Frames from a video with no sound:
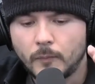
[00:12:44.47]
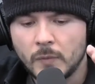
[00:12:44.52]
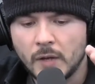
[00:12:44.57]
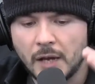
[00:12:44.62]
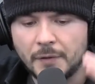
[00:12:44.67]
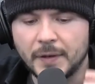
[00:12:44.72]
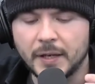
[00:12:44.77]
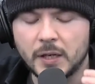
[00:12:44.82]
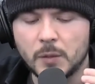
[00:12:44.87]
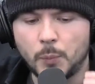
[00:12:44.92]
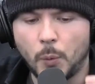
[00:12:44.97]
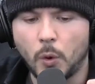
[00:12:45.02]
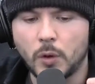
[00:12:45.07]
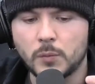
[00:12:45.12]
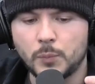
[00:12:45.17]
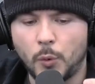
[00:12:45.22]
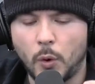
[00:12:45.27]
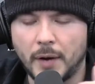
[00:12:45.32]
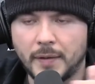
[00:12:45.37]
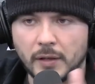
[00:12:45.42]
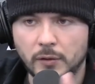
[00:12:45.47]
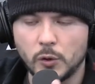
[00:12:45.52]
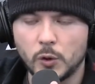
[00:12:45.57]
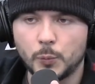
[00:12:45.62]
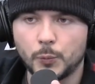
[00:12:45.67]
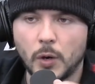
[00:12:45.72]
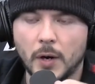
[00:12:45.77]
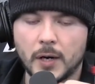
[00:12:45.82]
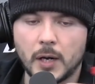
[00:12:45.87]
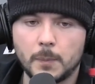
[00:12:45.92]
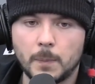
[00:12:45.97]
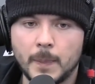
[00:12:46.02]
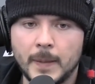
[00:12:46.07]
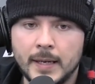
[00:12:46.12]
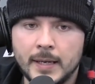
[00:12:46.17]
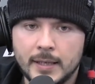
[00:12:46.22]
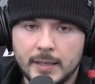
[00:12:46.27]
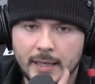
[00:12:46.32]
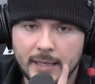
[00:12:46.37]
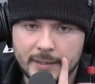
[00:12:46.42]
I think an important point that Luke brought up
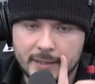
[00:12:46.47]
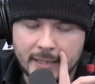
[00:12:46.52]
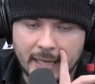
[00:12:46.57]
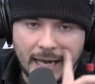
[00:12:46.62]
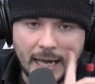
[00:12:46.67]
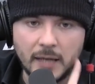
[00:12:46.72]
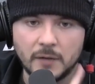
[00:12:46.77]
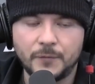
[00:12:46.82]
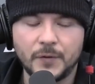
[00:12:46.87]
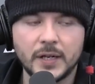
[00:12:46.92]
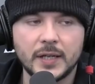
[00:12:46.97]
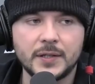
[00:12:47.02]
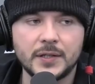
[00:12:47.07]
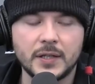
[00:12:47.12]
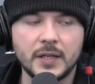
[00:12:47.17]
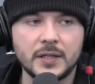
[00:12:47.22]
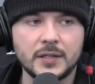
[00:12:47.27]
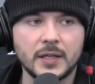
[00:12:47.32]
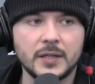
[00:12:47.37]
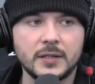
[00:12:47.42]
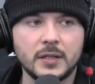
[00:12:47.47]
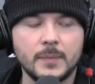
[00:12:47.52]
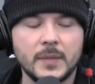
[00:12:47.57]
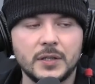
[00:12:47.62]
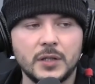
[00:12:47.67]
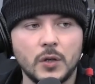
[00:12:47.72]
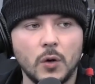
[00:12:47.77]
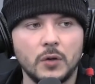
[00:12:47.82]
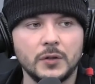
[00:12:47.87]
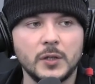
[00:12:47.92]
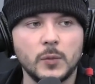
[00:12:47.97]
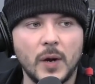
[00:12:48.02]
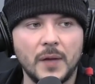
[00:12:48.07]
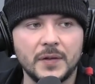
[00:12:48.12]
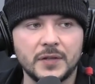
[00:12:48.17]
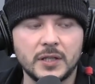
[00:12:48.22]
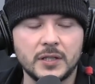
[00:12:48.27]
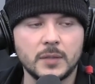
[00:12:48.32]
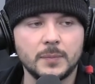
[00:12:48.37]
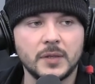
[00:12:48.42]
is confidence in a system is the only way
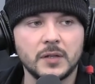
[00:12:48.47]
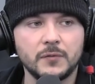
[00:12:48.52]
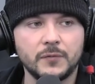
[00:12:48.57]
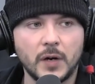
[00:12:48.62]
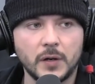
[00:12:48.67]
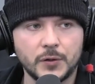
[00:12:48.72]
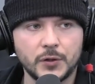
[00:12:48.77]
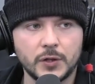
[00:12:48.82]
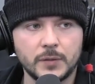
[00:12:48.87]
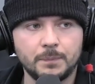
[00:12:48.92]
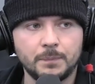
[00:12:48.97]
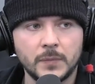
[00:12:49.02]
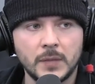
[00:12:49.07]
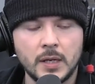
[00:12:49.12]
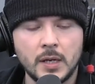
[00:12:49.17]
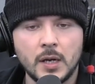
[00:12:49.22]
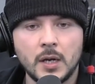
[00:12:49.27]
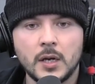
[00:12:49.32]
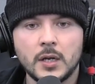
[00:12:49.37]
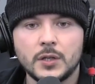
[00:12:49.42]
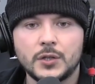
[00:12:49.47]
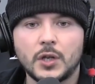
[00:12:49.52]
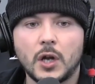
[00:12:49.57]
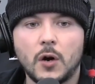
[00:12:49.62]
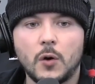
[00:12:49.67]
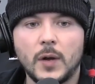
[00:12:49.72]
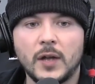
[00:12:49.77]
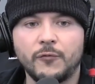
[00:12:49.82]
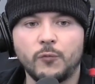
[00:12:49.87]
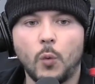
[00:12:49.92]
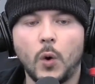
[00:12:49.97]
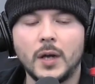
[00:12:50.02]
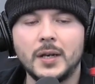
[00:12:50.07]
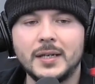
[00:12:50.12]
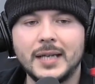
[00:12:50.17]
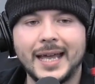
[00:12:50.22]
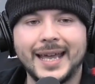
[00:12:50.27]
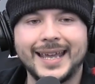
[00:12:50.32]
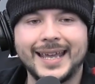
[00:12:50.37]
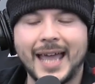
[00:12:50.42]
the system can function. So if one
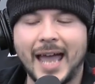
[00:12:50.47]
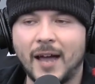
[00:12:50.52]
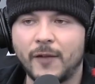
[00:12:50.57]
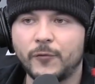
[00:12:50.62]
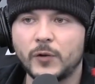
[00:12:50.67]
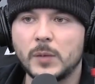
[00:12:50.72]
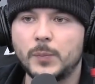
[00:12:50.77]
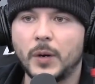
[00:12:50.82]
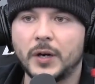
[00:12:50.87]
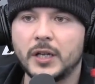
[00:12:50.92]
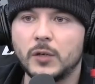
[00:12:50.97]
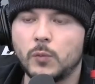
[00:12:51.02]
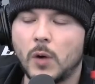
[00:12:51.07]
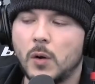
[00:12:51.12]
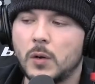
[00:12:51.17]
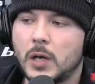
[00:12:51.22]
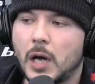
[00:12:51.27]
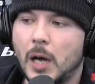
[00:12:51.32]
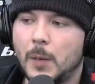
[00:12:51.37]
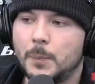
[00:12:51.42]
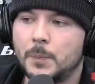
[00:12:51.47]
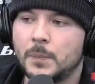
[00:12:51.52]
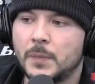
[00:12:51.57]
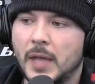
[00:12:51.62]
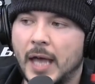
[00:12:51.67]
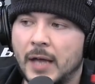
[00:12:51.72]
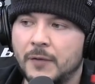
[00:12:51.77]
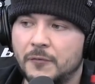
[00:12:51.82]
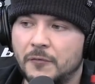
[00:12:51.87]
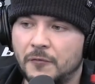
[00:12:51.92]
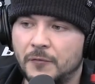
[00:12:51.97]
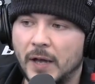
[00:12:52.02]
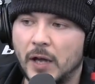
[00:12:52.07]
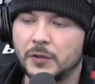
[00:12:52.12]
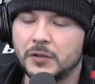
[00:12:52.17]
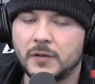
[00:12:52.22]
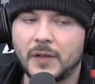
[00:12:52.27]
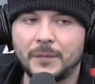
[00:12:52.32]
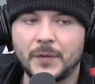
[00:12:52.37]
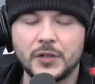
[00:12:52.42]
day everybody woke up and
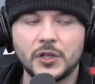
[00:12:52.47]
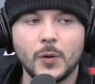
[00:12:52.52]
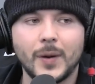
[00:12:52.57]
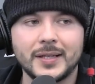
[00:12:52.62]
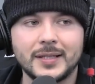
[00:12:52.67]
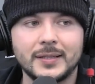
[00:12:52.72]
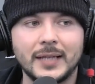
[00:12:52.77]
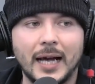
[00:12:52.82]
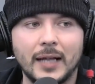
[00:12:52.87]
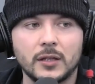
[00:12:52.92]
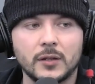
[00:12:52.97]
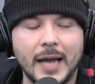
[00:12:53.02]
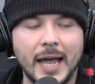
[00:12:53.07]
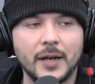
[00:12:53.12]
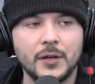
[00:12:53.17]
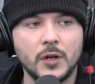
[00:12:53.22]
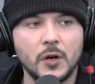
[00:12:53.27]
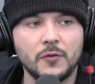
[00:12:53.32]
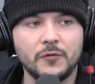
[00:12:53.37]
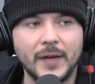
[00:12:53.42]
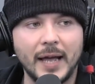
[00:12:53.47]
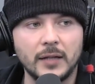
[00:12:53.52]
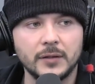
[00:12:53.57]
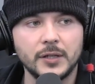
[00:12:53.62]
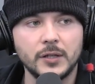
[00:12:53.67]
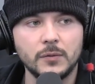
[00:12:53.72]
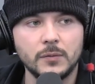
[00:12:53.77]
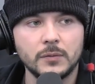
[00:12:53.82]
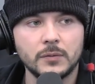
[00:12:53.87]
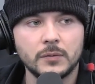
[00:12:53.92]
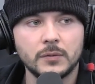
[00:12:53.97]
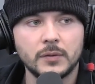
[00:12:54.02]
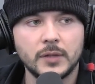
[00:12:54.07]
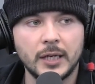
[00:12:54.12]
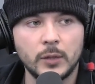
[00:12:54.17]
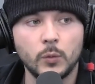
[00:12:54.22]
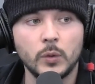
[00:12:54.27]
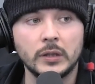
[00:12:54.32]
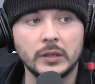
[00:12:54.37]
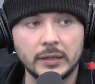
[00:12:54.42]
felt that the US dollar had no value,
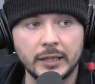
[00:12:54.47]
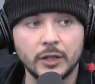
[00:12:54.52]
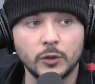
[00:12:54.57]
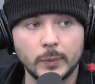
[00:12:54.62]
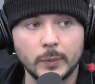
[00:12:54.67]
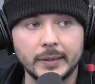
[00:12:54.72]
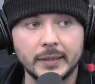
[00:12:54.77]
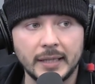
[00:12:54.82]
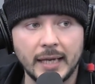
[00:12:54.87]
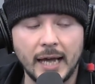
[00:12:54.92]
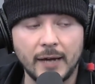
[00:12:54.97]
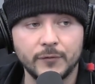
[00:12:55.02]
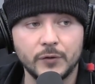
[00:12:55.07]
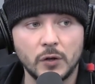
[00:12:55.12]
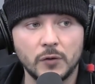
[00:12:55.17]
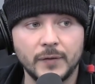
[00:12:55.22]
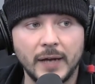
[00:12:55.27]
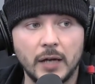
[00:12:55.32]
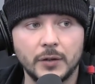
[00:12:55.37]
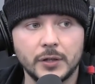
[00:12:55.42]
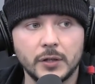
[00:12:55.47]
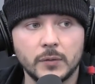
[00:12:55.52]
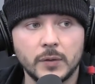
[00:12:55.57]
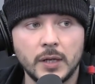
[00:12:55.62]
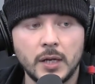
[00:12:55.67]
it would literally have no value.